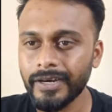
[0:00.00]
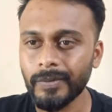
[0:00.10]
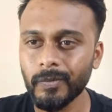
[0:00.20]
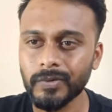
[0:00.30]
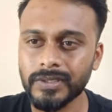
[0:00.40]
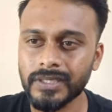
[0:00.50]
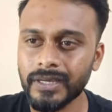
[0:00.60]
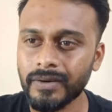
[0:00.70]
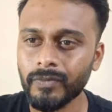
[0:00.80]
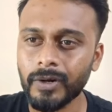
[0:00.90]
It removes
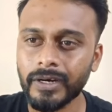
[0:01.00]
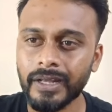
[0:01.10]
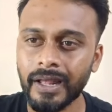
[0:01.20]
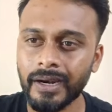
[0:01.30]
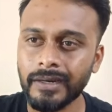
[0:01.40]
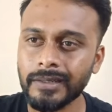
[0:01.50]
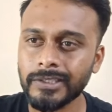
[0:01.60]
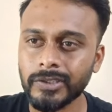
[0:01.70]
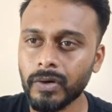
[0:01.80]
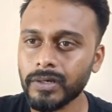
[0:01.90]
the unwanted
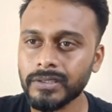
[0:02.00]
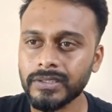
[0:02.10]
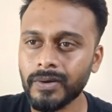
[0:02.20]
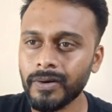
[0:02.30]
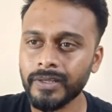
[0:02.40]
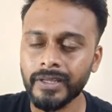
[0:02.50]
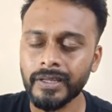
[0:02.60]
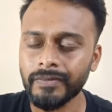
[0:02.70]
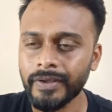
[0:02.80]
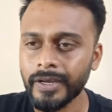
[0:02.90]
characters, shortens all
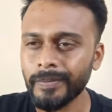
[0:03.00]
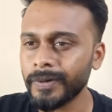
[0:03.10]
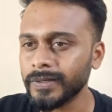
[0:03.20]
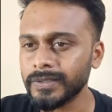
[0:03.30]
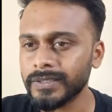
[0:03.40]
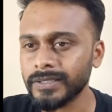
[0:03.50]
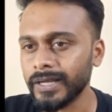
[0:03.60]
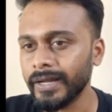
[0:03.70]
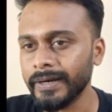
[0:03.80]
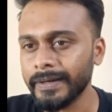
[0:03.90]
the
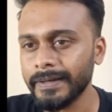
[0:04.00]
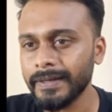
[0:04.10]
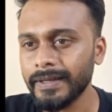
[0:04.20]
variables, and